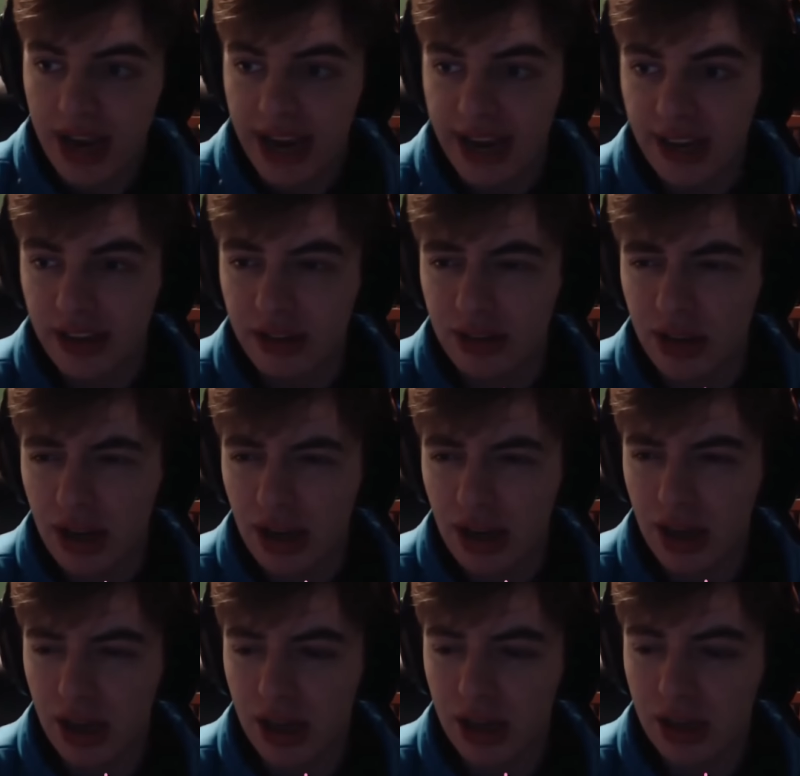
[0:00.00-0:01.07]
and,
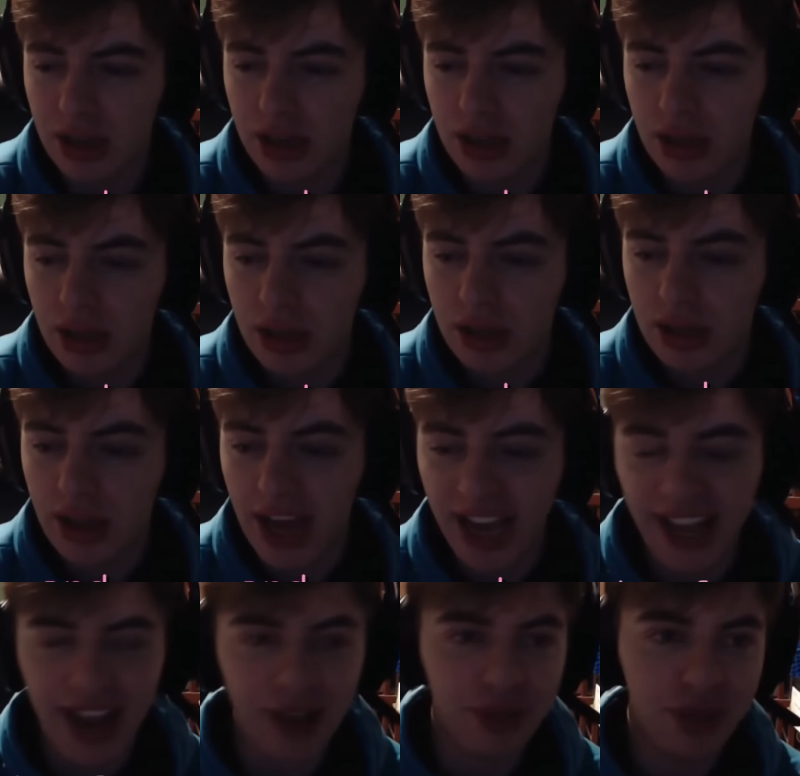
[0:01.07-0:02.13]
uh, I
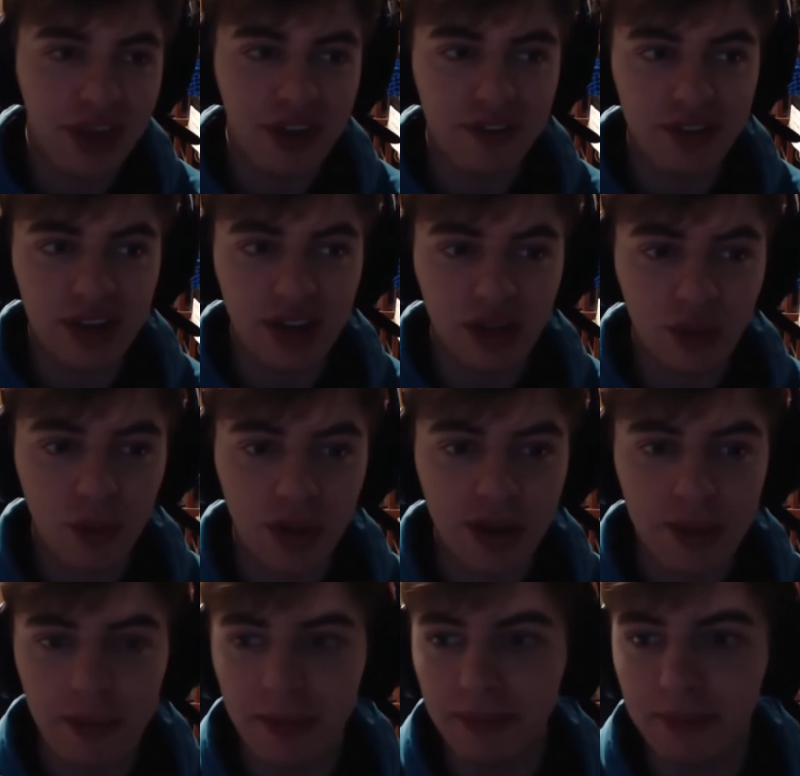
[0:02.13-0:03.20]
can't think of another one.
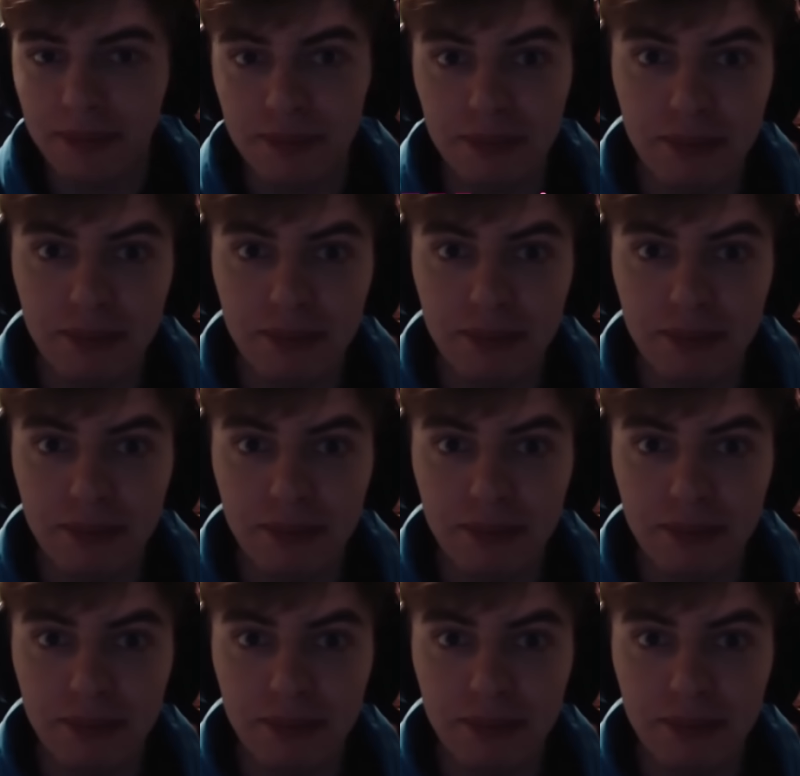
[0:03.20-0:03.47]
M